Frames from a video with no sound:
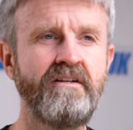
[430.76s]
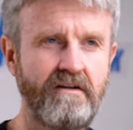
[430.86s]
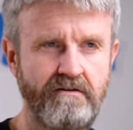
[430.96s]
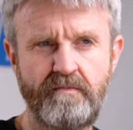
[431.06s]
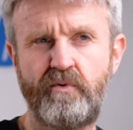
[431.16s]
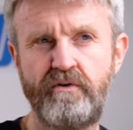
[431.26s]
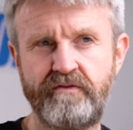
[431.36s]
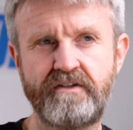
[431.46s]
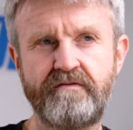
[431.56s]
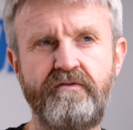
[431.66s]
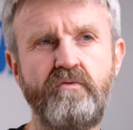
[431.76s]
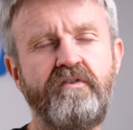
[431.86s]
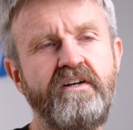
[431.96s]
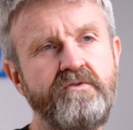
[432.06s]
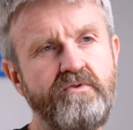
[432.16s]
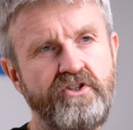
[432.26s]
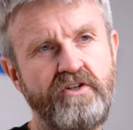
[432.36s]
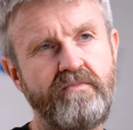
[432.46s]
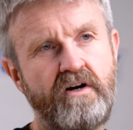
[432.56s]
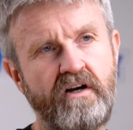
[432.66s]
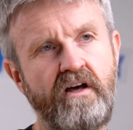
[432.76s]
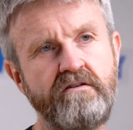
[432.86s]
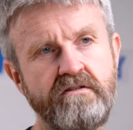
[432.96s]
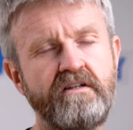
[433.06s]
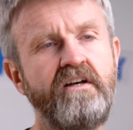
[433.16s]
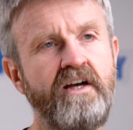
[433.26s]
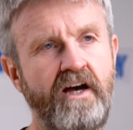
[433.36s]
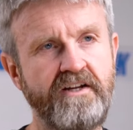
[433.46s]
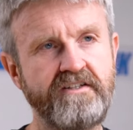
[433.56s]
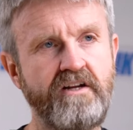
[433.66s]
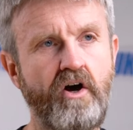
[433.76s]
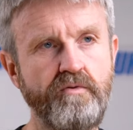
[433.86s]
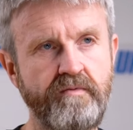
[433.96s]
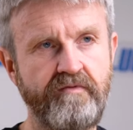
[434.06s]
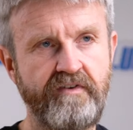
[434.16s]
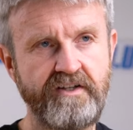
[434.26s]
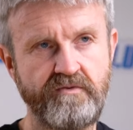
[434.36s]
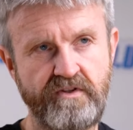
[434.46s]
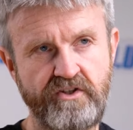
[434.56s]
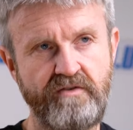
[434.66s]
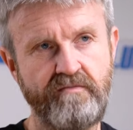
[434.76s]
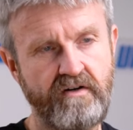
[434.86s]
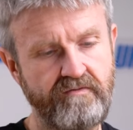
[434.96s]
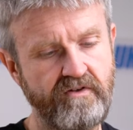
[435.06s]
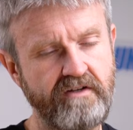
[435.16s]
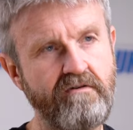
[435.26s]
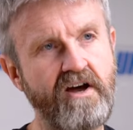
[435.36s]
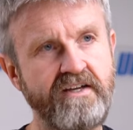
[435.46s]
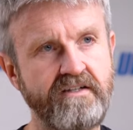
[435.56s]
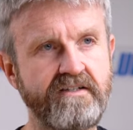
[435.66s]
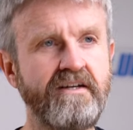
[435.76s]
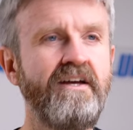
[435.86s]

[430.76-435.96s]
So it's approved as a full face with the chin bar closed and as an open face with the chin bar fully raised.